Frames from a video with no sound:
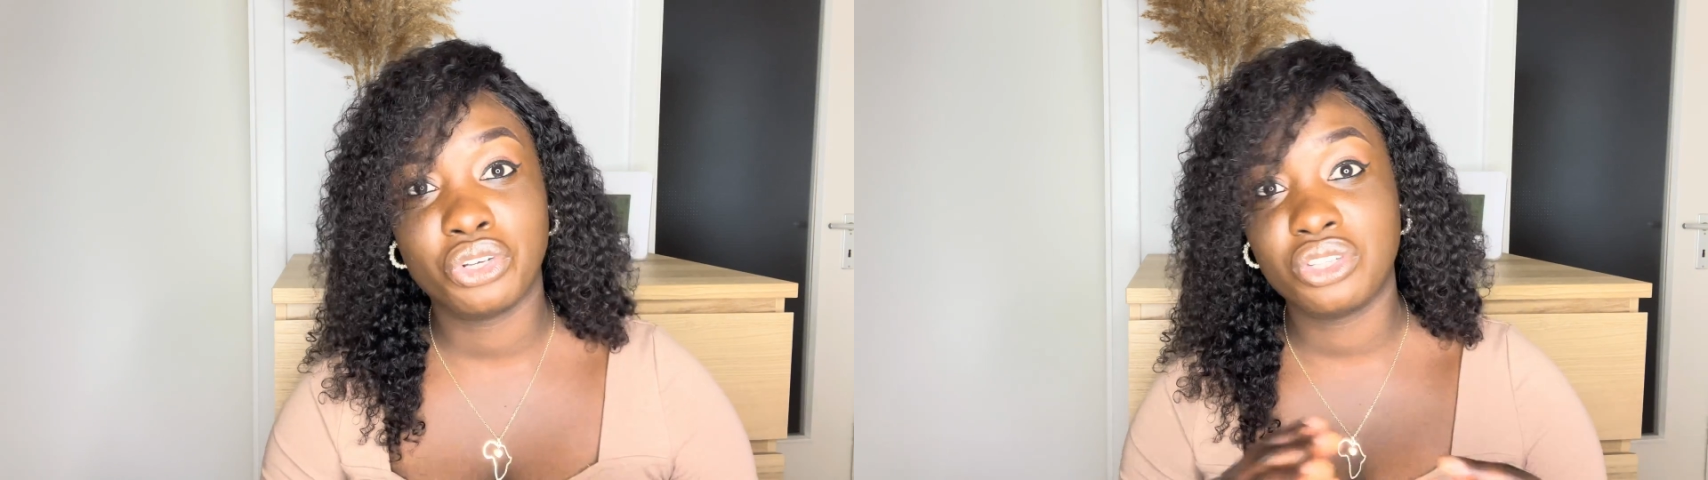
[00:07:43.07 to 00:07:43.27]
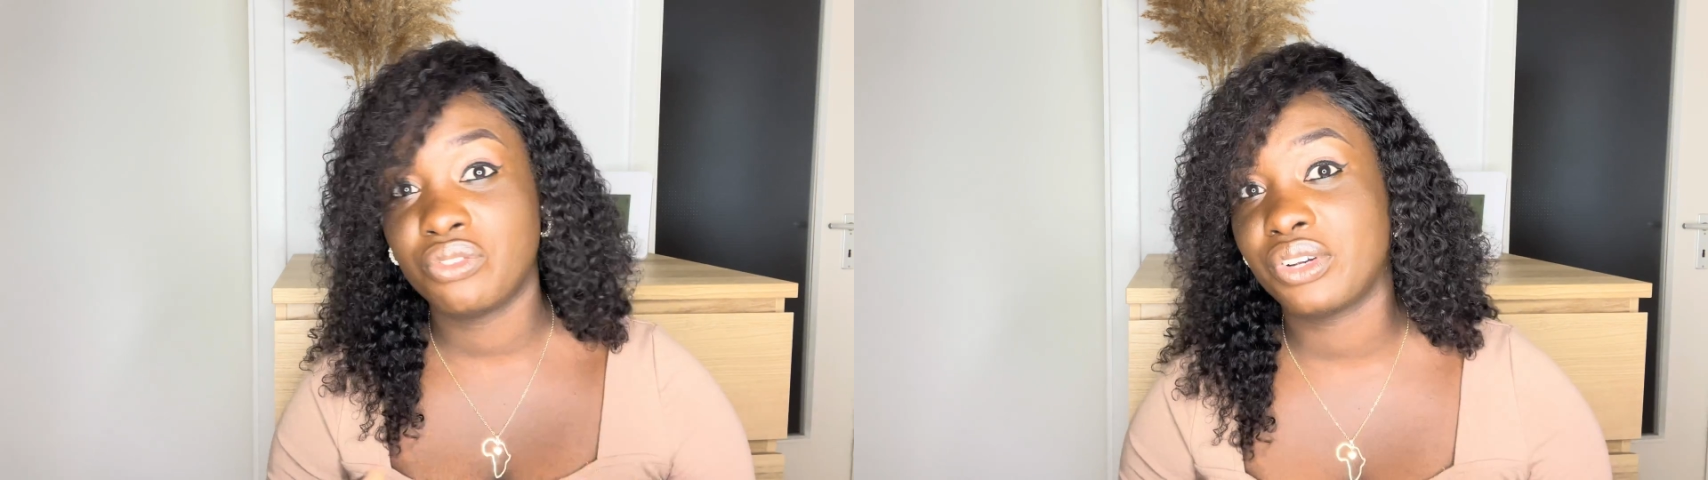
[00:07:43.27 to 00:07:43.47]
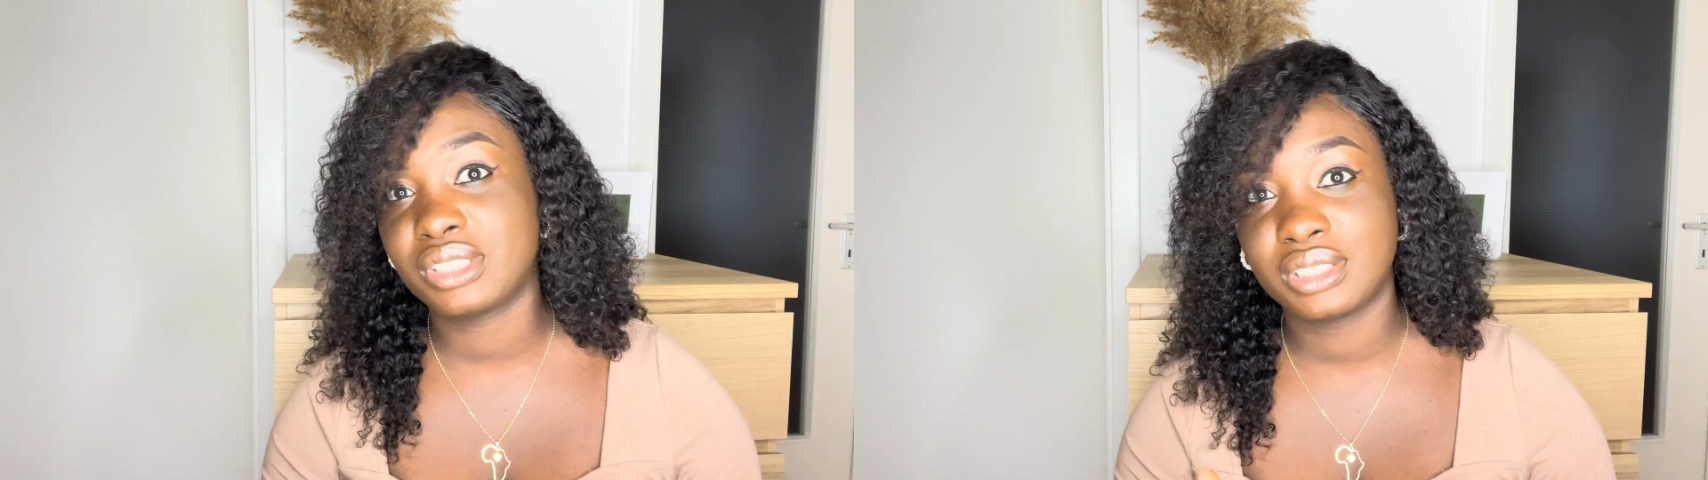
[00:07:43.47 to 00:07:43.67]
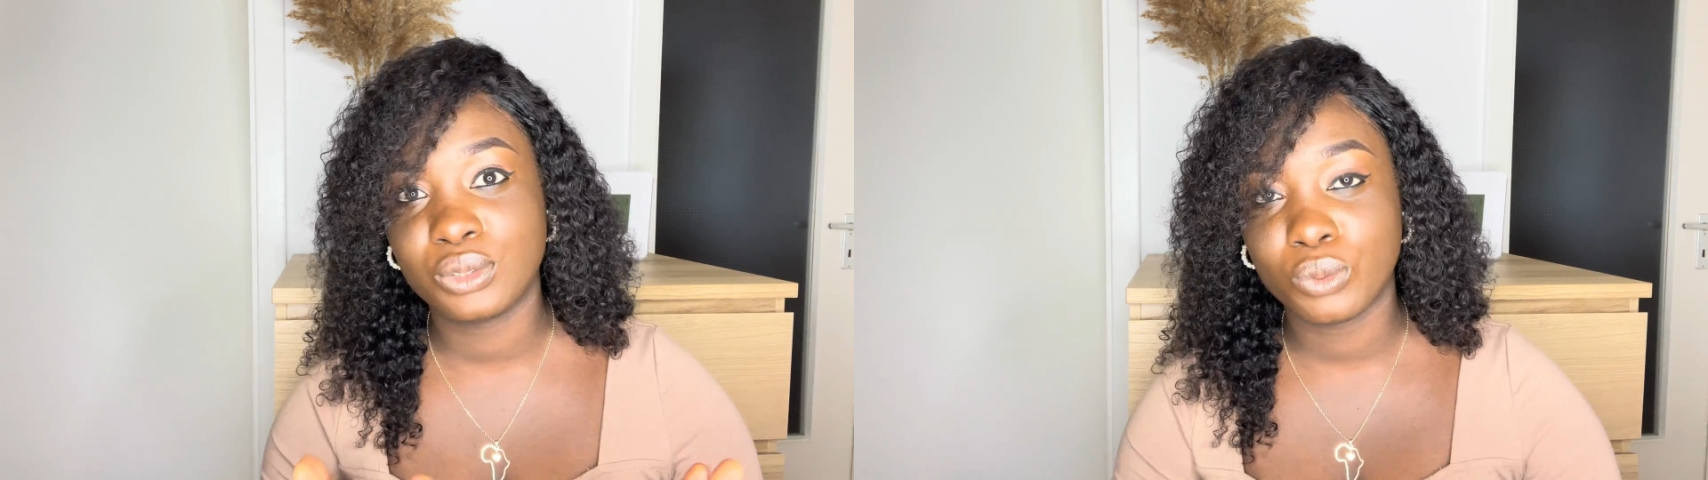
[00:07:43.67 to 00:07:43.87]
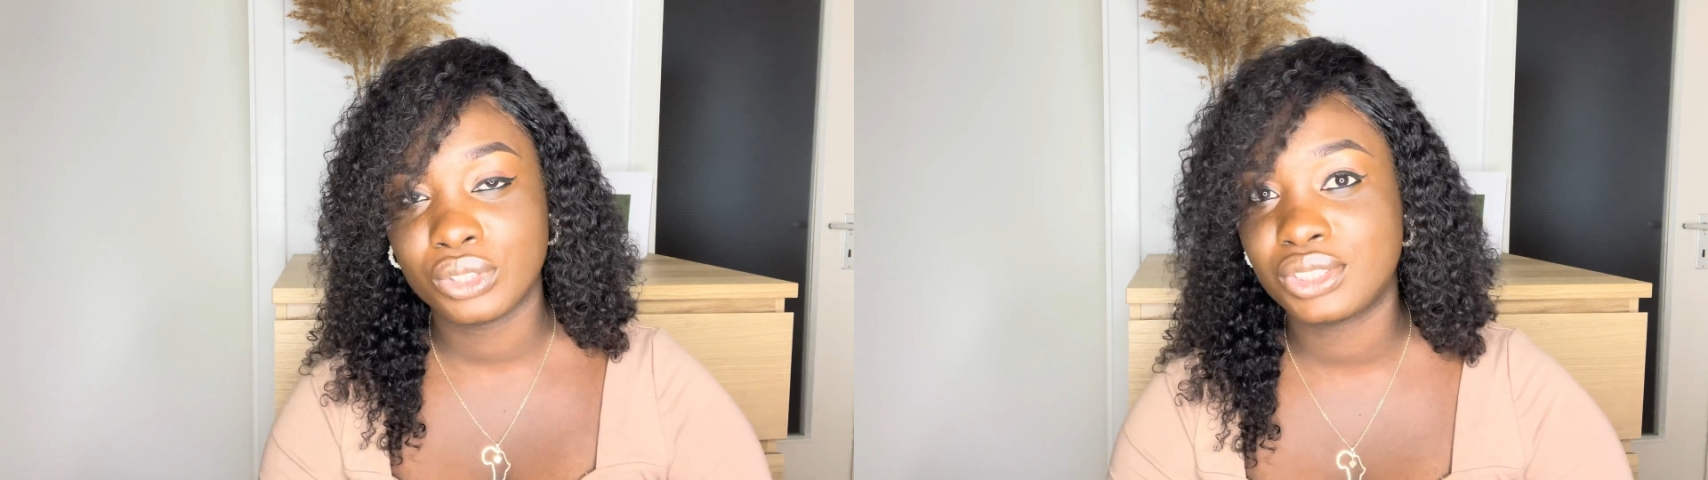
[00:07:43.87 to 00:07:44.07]
university
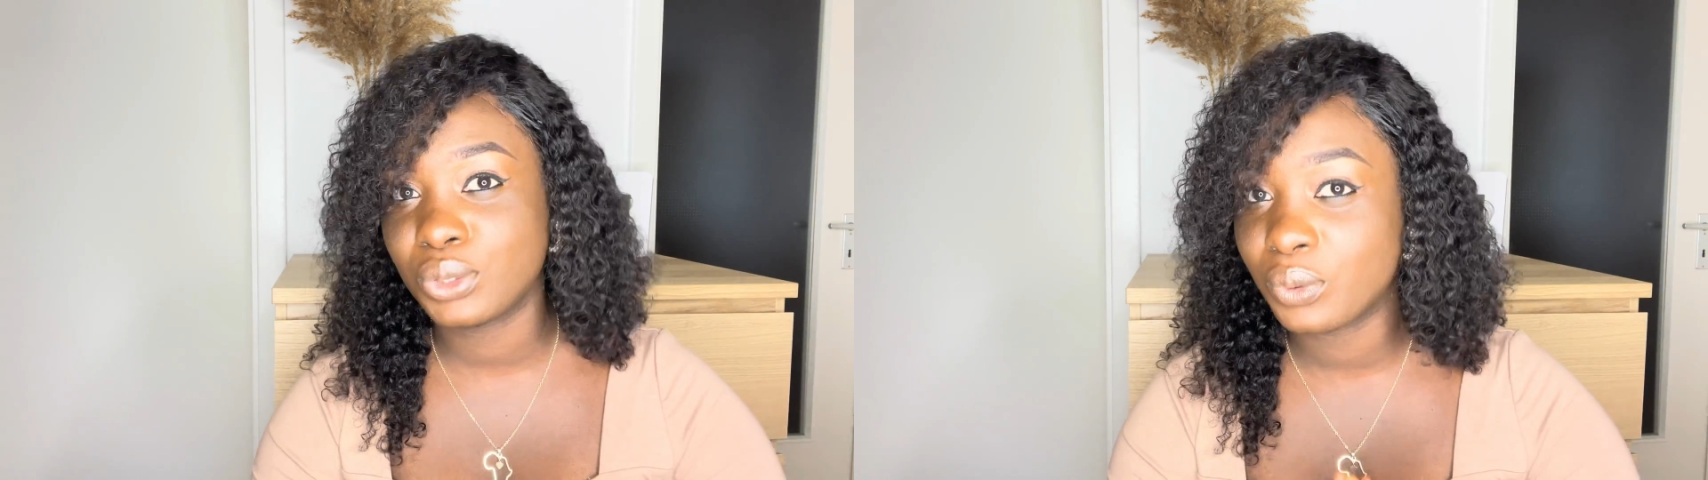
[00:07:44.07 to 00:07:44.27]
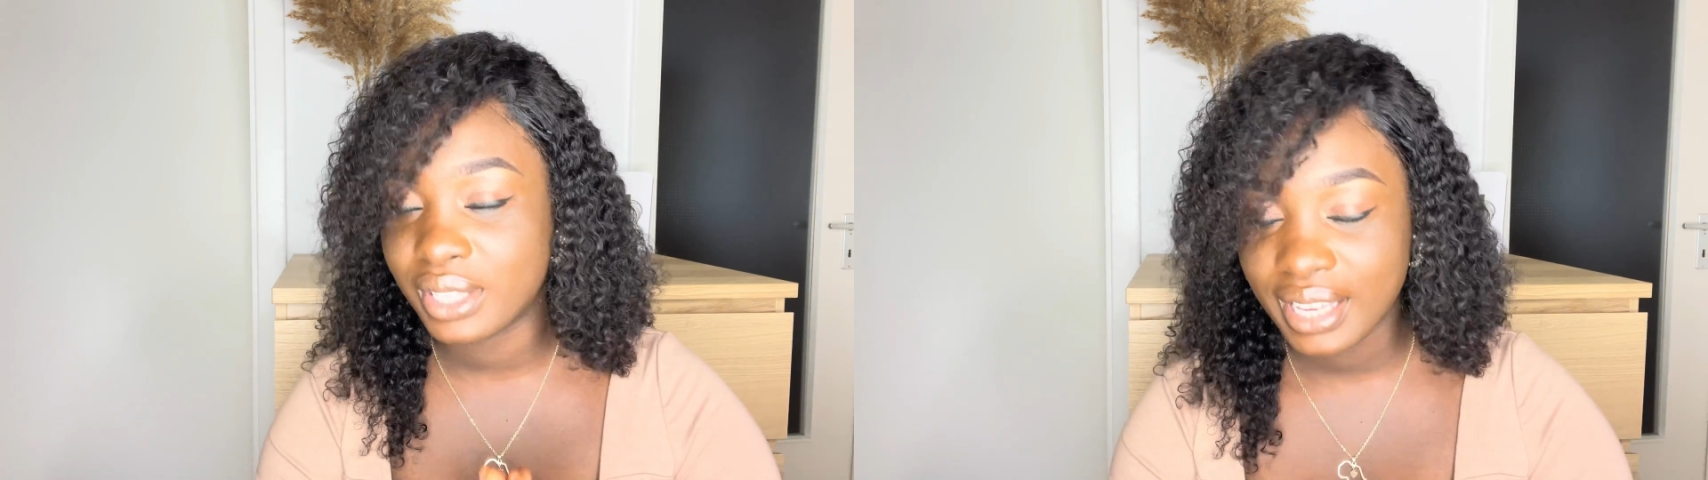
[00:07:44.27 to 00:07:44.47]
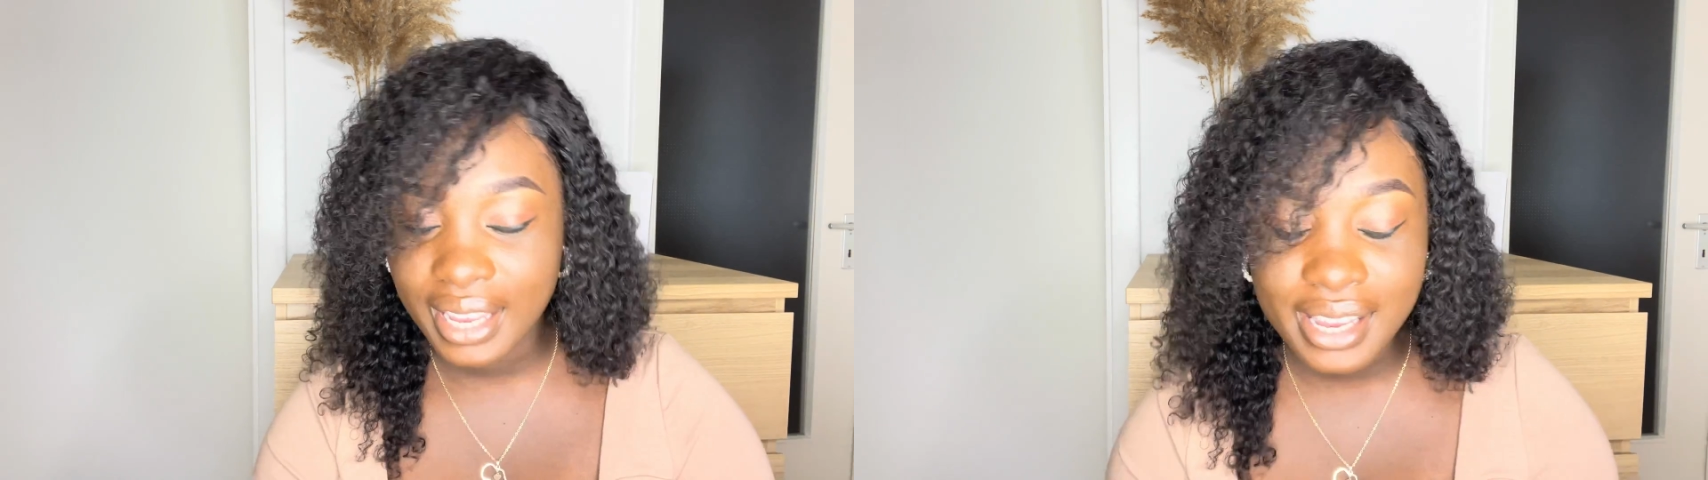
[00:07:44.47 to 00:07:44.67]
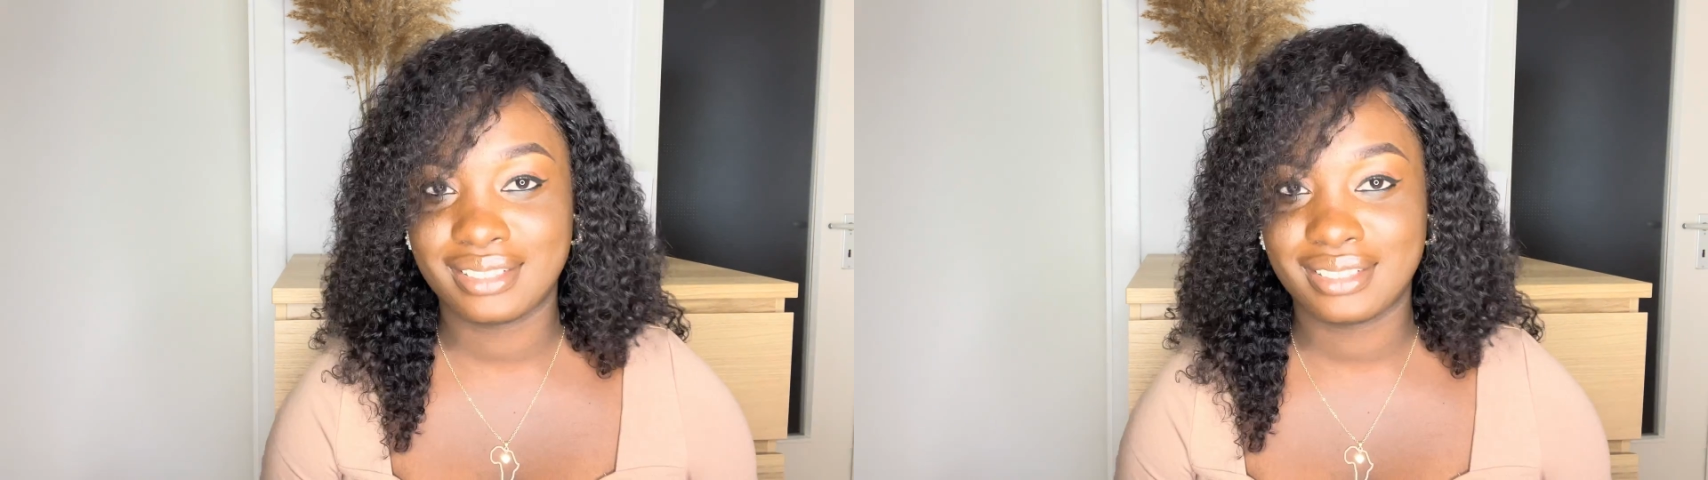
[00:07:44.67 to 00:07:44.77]
wants, okay?